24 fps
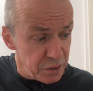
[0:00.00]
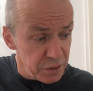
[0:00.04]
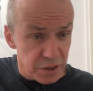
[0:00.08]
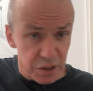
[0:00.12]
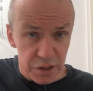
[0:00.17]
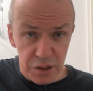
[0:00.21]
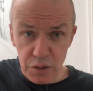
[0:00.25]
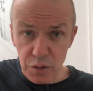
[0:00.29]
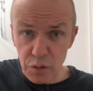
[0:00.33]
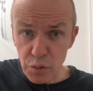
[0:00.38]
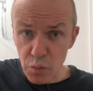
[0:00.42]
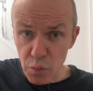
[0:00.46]

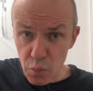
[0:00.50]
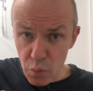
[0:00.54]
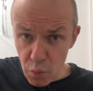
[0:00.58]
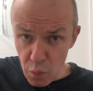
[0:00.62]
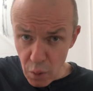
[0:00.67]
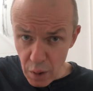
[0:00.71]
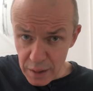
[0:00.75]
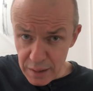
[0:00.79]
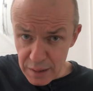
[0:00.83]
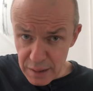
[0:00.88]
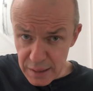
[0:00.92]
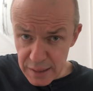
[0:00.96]
just do
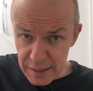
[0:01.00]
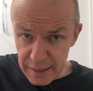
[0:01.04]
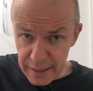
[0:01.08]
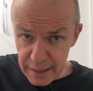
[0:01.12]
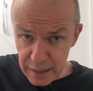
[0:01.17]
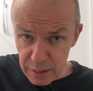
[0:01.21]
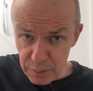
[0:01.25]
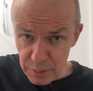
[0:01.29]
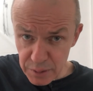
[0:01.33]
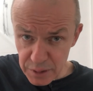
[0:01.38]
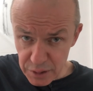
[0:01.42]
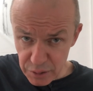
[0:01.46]
one
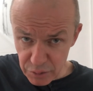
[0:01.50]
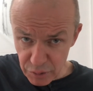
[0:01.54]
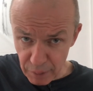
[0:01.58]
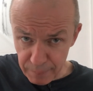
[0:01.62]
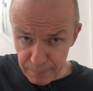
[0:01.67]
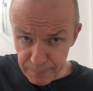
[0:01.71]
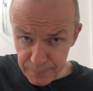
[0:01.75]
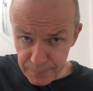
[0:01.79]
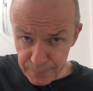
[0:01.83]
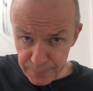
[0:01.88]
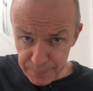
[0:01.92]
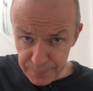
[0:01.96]
single
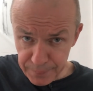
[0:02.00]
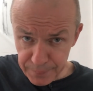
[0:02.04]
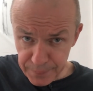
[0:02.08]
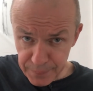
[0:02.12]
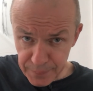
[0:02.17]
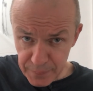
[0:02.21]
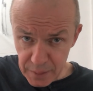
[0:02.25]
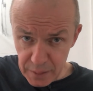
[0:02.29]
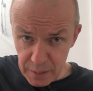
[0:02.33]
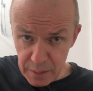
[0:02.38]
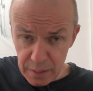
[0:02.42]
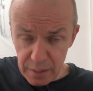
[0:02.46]
strum
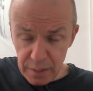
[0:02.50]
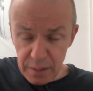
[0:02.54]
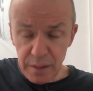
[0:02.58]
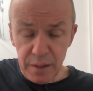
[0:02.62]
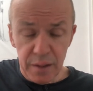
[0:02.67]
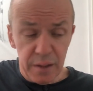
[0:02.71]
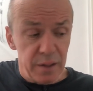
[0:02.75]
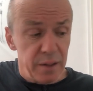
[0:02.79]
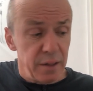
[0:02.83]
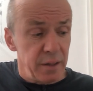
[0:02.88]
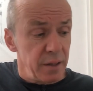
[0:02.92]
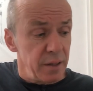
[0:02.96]

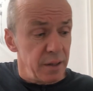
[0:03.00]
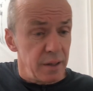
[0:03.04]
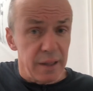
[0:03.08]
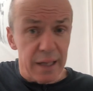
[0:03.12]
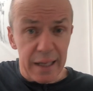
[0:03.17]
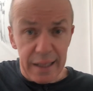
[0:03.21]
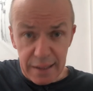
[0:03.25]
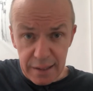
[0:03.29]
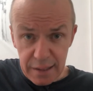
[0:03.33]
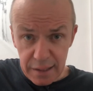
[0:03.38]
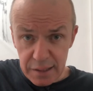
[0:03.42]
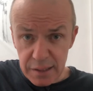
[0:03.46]

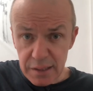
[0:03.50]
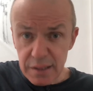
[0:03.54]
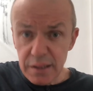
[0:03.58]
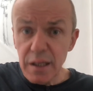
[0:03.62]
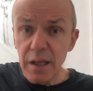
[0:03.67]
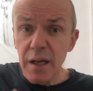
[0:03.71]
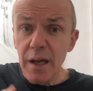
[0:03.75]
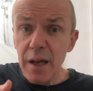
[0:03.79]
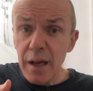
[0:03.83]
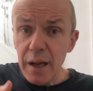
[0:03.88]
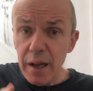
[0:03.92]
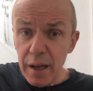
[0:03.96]
like this.
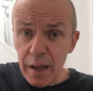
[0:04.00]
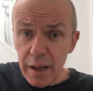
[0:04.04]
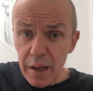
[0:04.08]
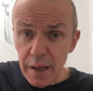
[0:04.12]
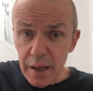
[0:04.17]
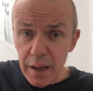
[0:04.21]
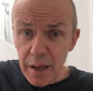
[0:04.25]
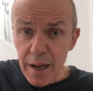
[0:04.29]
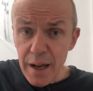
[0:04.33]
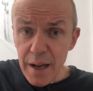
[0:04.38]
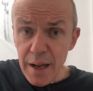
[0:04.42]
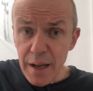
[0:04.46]

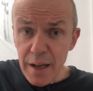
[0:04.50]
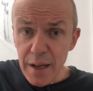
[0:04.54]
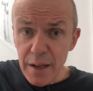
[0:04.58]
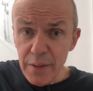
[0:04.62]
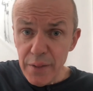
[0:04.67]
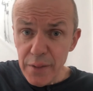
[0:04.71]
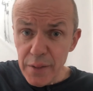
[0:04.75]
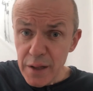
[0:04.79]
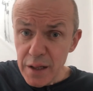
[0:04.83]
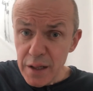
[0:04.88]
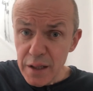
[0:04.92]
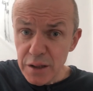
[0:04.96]

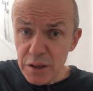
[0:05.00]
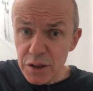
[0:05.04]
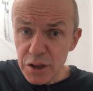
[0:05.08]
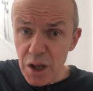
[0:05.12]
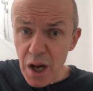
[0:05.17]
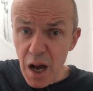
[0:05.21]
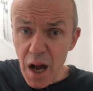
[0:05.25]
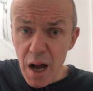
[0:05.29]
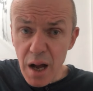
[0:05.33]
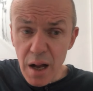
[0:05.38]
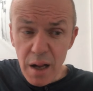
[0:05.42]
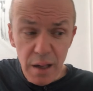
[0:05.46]
In the
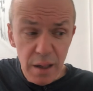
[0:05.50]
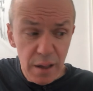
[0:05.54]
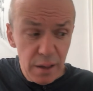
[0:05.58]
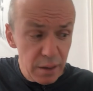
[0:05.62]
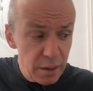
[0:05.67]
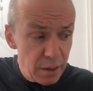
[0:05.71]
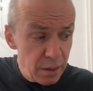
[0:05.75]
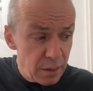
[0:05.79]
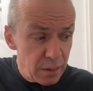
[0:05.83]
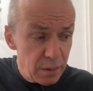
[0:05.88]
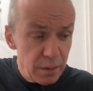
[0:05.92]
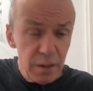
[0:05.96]

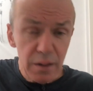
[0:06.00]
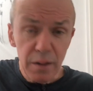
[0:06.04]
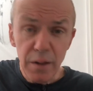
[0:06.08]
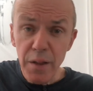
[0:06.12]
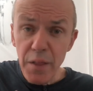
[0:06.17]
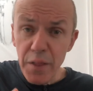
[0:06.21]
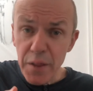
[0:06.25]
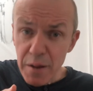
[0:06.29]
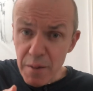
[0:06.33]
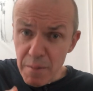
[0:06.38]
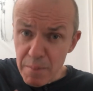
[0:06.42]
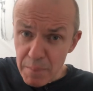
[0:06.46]
jungle,
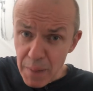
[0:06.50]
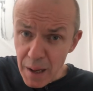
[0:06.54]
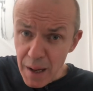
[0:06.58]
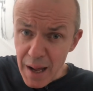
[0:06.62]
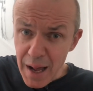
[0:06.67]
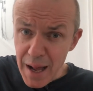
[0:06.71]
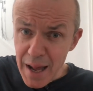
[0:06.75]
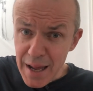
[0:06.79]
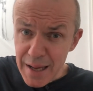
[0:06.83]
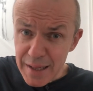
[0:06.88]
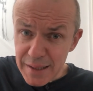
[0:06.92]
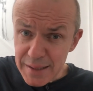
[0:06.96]
the
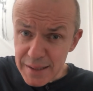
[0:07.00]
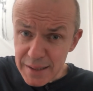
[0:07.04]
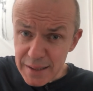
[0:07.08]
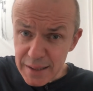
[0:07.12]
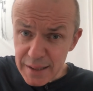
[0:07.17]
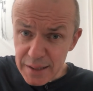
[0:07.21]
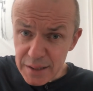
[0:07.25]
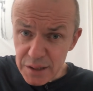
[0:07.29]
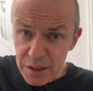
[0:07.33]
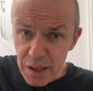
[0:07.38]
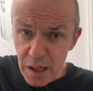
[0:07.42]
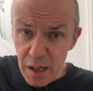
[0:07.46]
mighty
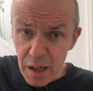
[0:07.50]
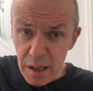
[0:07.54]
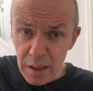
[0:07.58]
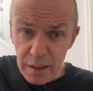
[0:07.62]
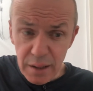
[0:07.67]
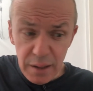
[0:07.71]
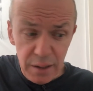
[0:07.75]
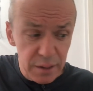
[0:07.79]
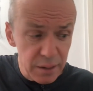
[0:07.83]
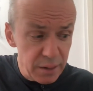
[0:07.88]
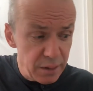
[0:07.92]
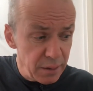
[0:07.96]

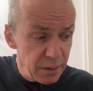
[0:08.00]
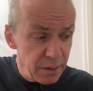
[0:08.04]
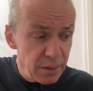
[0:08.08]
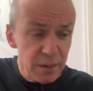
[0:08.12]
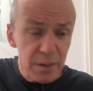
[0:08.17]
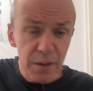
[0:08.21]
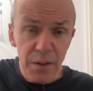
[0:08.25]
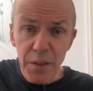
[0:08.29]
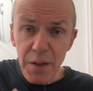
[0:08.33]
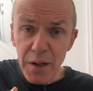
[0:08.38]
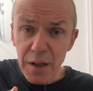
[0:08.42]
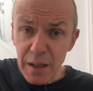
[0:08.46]

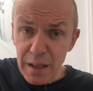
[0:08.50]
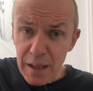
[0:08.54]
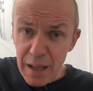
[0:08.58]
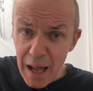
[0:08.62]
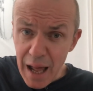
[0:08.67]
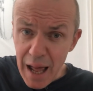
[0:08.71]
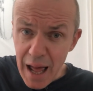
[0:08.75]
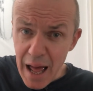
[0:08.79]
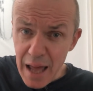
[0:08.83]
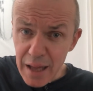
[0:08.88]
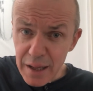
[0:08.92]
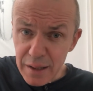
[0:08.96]
jungle, the
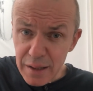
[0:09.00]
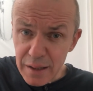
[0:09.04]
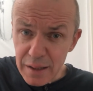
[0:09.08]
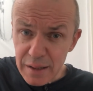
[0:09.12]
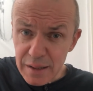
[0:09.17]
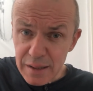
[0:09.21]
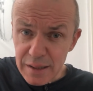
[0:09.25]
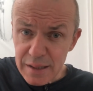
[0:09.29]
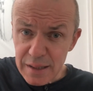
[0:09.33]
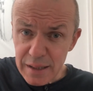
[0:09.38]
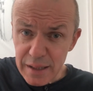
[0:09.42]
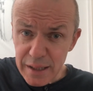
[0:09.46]
lion
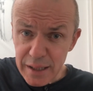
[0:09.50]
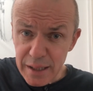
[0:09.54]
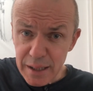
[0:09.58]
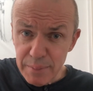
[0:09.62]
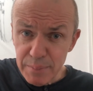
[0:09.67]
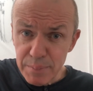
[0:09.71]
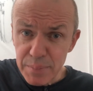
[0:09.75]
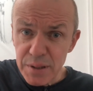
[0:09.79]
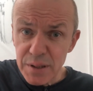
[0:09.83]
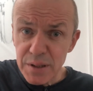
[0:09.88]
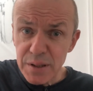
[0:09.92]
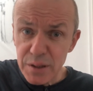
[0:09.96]

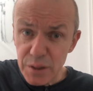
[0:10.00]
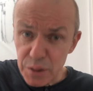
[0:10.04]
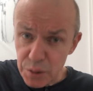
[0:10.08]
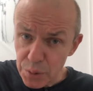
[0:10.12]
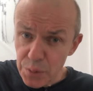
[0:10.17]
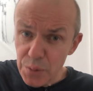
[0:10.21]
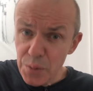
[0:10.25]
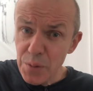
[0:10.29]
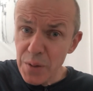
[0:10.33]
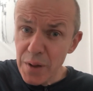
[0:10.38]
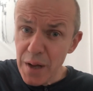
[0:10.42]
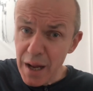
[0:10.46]
sleeps
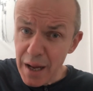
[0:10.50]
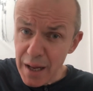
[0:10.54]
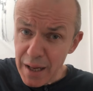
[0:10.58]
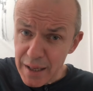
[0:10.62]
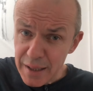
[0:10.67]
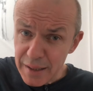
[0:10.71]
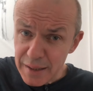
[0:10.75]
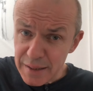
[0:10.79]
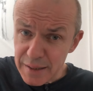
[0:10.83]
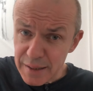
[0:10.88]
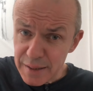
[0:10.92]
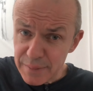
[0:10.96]

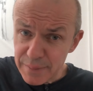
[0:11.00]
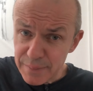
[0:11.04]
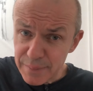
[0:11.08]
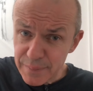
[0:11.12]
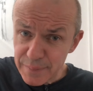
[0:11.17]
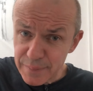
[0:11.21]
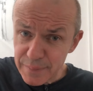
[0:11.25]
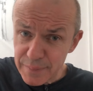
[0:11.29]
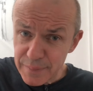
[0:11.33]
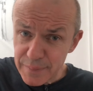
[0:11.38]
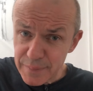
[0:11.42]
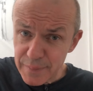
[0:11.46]

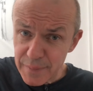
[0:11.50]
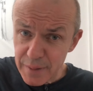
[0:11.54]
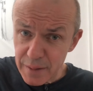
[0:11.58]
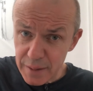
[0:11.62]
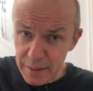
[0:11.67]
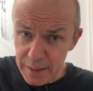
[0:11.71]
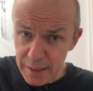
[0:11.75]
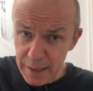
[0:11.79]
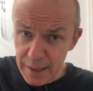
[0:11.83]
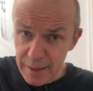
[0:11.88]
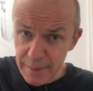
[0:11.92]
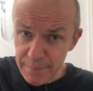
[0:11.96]
tonight.
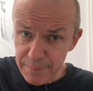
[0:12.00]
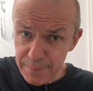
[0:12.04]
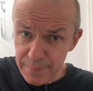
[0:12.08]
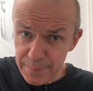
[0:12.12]
Yeah?